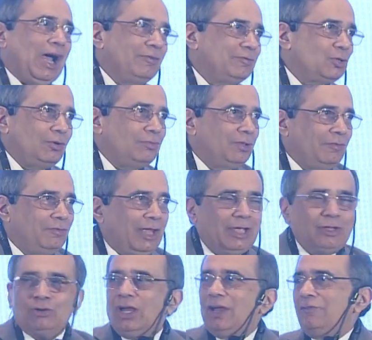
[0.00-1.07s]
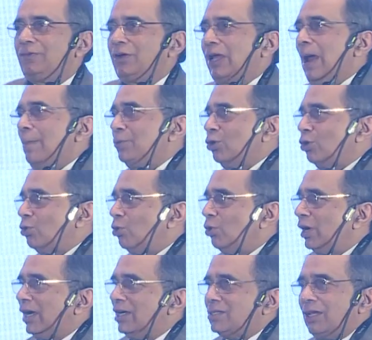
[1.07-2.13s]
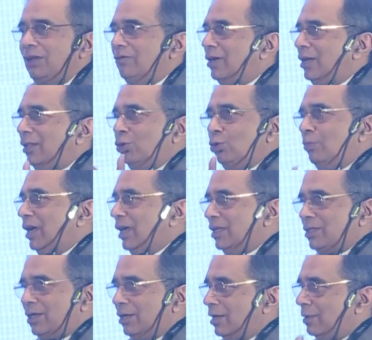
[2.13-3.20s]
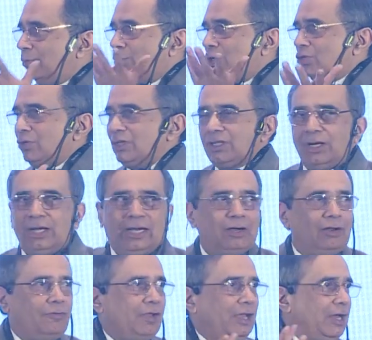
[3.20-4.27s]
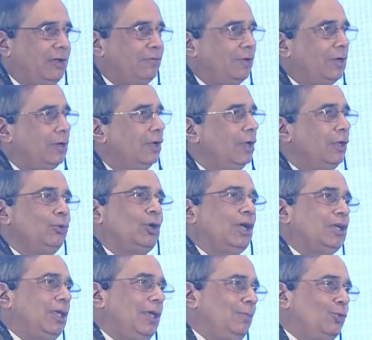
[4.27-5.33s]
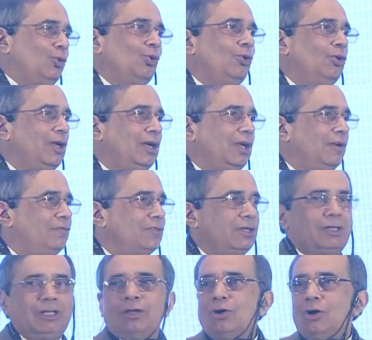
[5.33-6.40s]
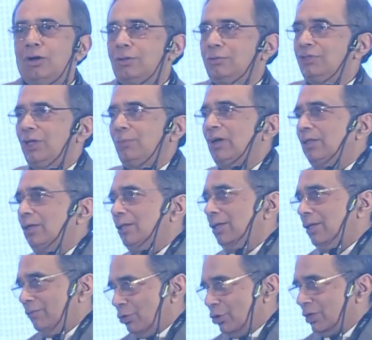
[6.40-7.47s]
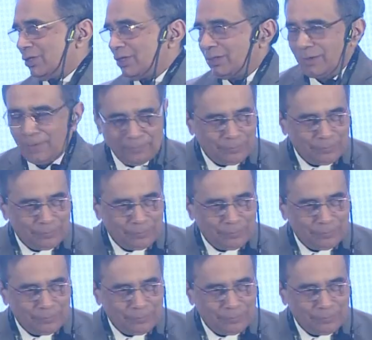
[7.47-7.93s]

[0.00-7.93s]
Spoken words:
So the way you have kept your gold and silver in Dubai, Singapore, Switzerland or wherever, you can keep your gold in Gift City or Jai Mata Di vaults.